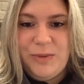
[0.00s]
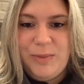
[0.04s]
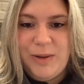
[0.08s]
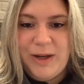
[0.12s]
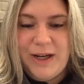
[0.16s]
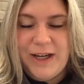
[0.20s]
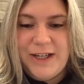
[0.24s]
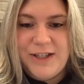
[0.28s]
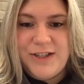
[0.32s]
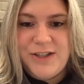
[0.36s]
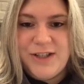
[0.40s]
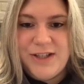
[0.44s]
but
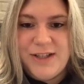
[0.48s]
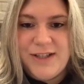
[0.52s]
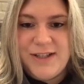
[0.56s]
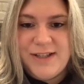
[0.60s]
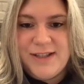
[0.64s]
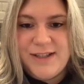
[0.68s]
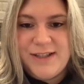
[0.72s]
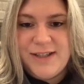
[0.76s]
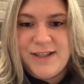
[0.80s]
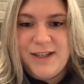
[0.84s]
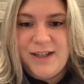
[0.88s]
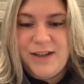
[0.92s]
I
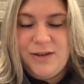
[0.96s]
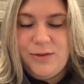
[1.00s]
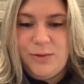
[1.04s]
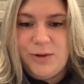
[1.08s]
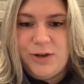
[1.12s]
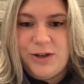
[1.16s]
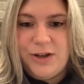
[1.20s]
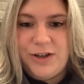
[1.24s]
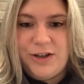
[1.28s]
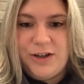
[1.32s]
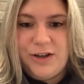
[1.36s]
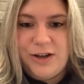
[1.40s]
just
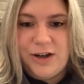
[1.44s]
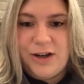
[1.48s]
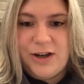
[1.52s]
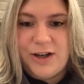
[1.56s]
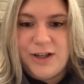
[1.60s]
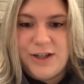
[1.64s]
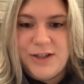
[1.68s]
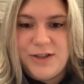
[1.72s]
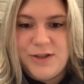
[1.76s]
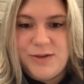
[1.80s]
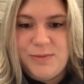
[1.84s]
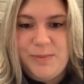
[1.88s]
would
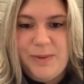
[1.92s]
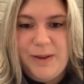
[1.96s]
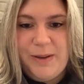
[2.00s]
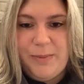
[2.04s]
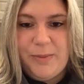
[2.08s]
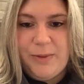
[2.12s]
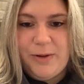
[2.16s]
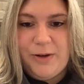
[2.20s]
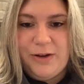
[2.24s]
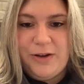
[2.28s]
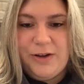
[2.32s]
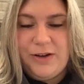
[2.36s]
encourage
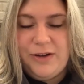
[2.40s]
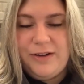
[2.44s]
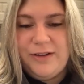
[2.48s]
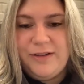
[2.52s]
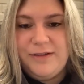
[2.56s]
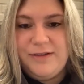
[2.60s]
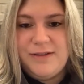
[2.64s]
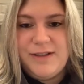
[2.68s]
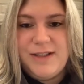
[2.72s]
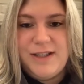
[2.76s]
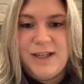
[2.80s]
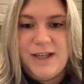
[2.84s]
people
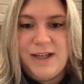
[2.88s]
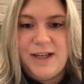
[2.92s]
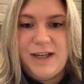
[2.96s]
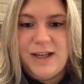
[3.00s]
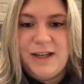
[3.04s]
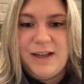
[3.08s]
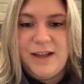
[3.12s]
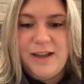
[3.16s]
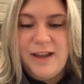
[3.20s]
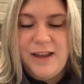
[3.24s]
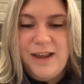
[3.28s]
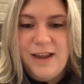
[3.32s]

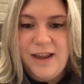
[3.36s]
to